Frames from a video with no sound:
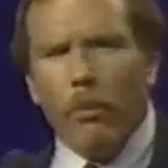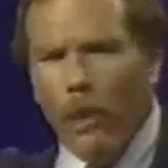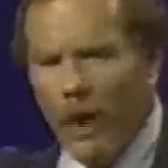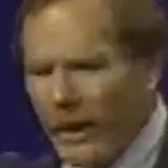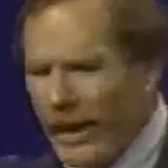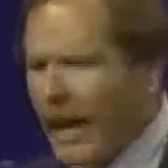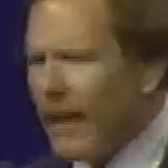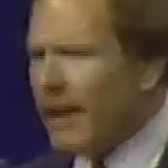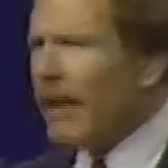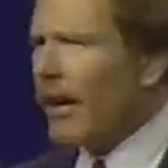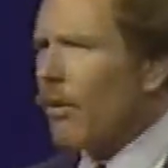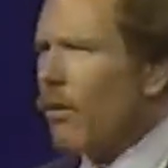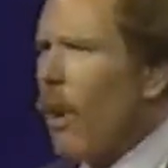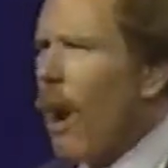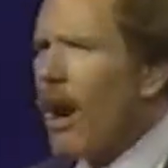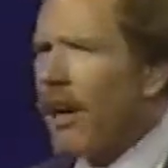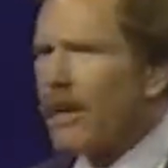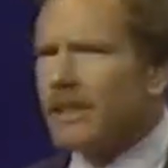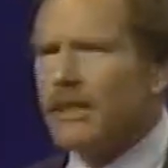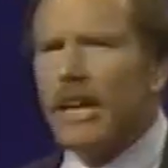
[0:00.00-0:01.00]
An Indian
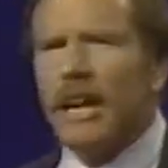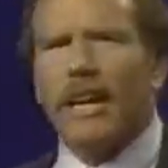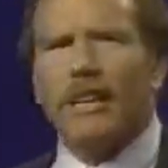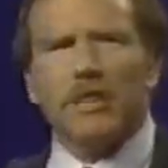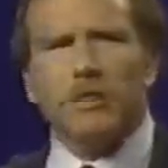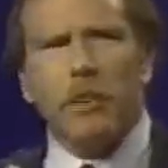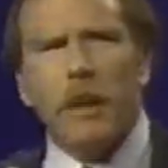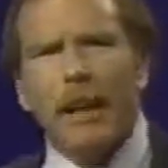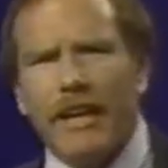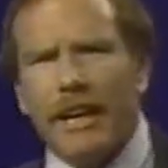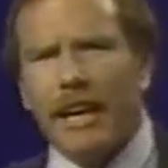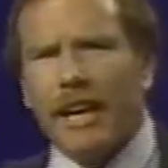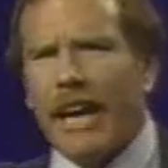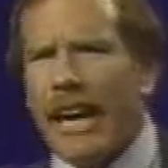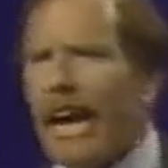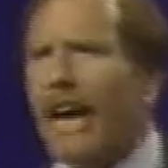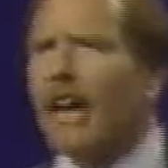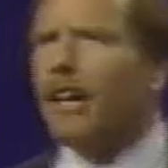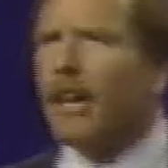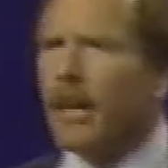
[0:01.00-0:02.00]
walks in speaking
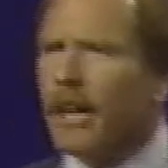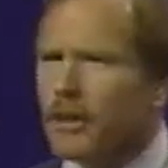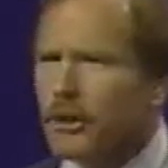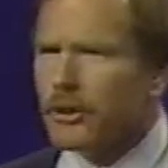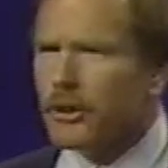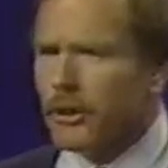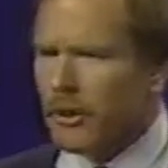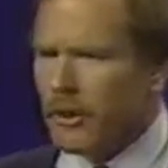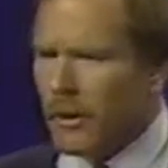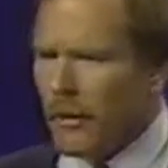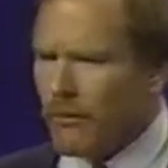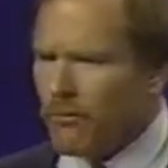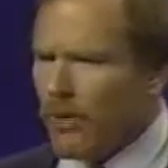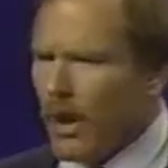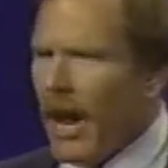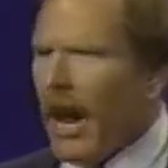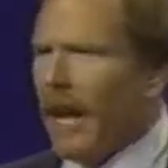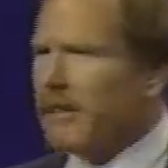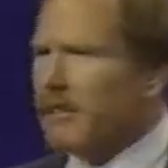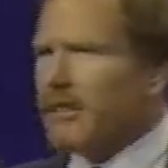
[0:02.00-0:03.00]
English
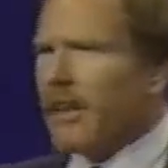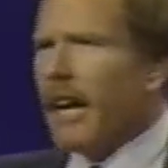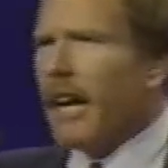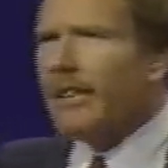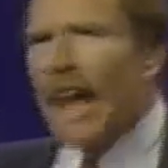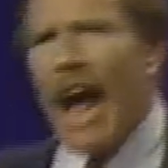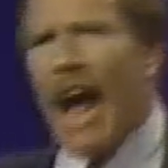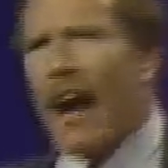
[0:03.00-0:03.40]
and says,